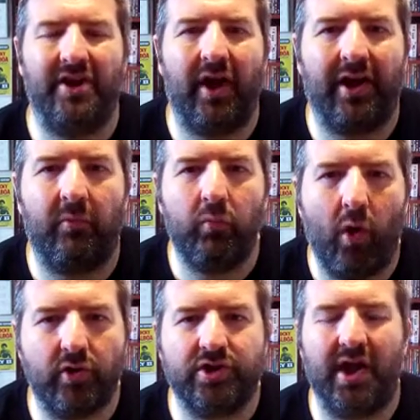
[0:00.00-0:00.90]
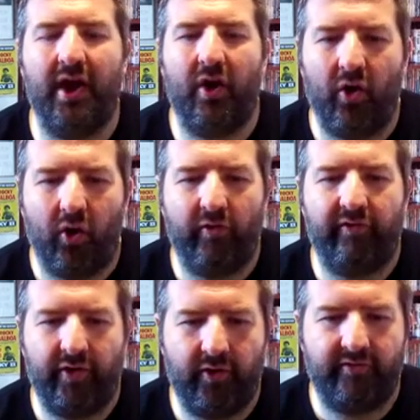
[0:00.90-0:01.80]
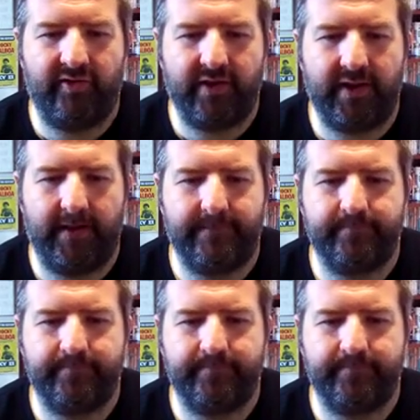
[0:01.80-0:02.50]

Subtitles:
I can watch it over and over again.